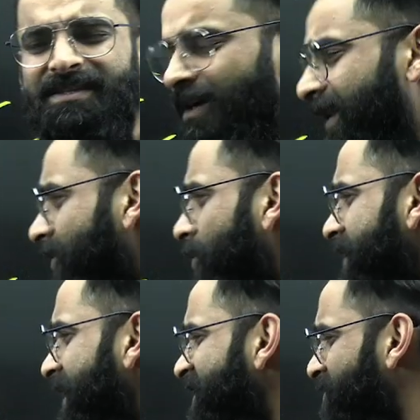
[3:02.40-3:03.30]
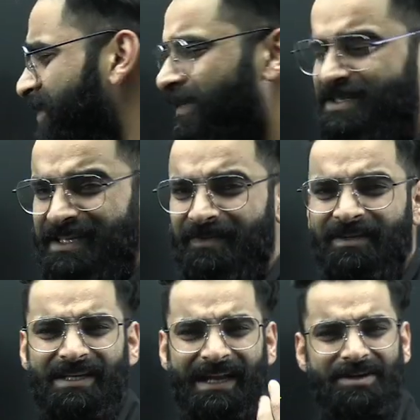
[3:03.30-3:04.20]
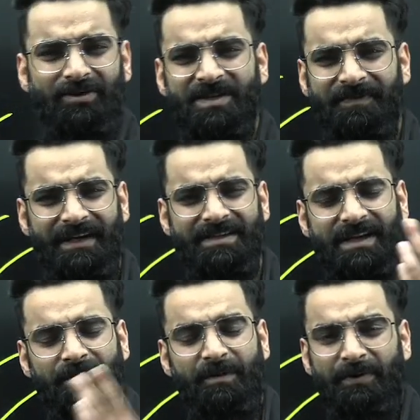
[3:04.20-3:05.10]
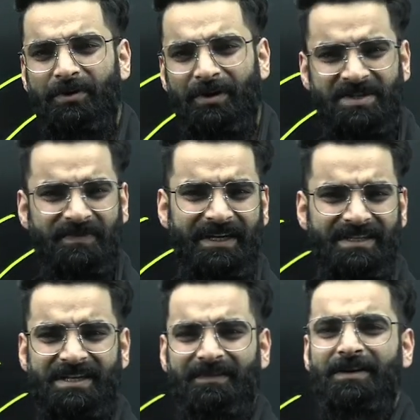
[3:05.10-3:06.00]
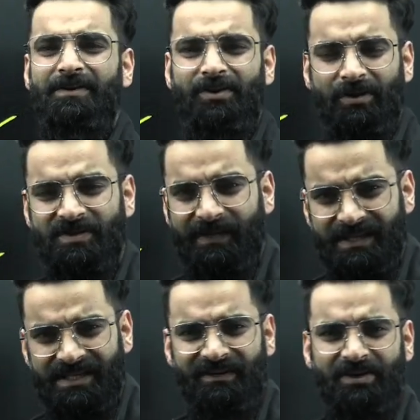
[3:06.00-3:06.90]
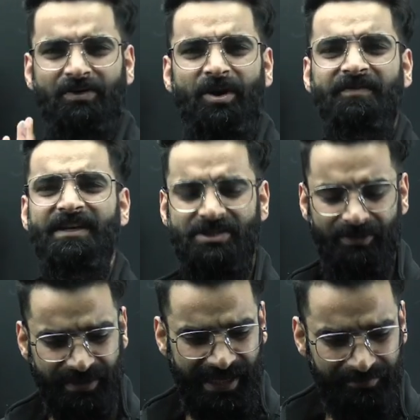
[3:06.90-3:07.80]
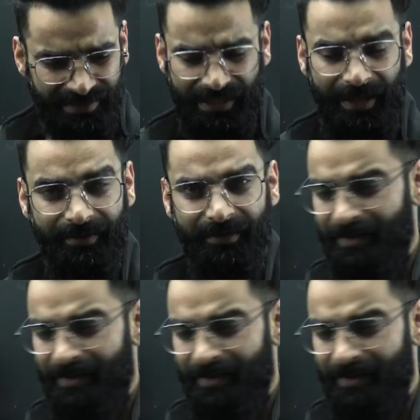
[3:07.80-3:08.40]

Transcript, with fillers: studying those experiments in which electrons were discovered, protons were discovered, neutrons were discovered. Do not waste your time in that,